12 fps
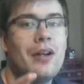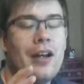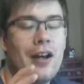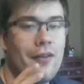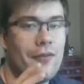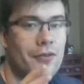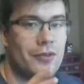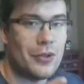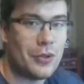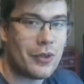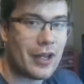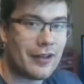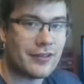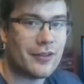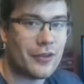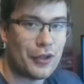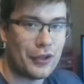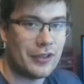of
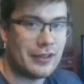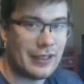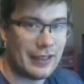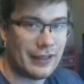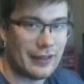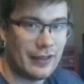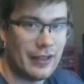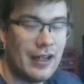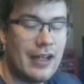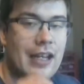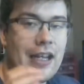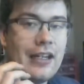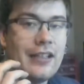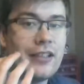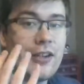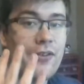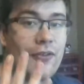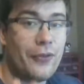2013. It is a
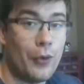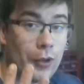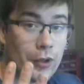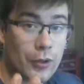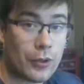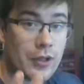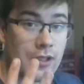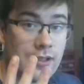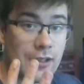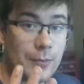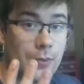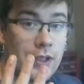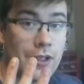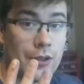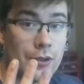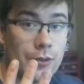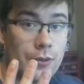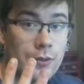4-core
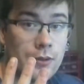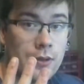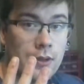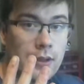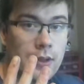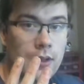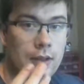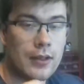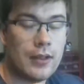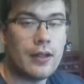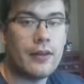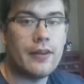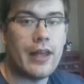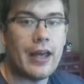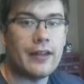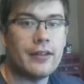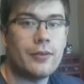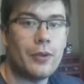CPU that
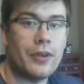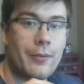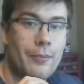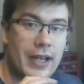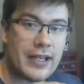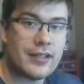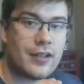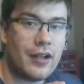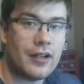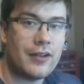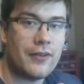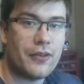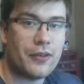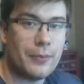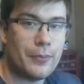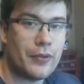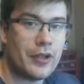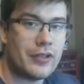with a base clock of
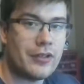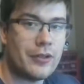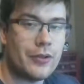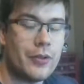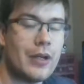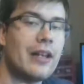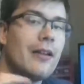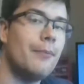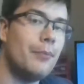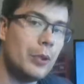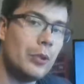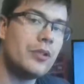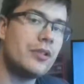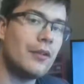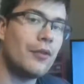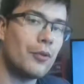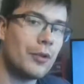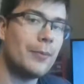3.2 and a boost of
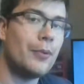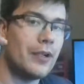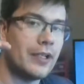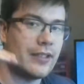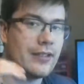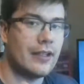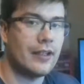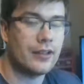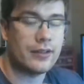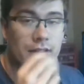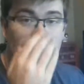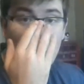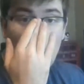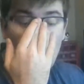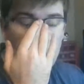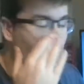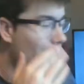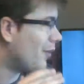3.6.
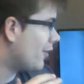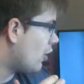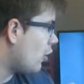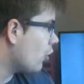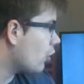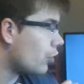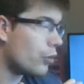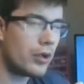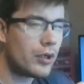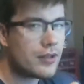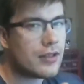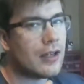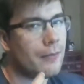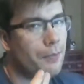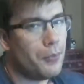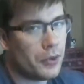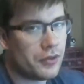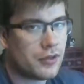Now on all cores it
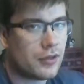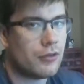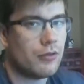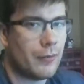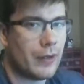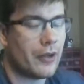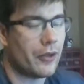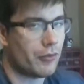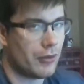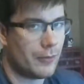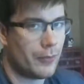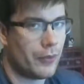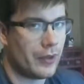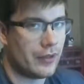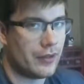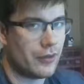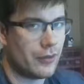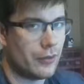boosts to about
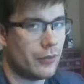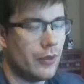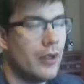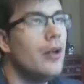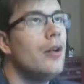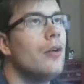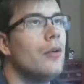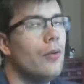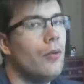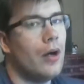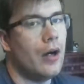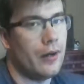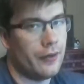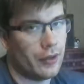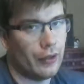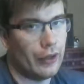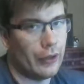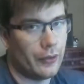3.2 under
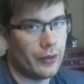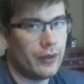load.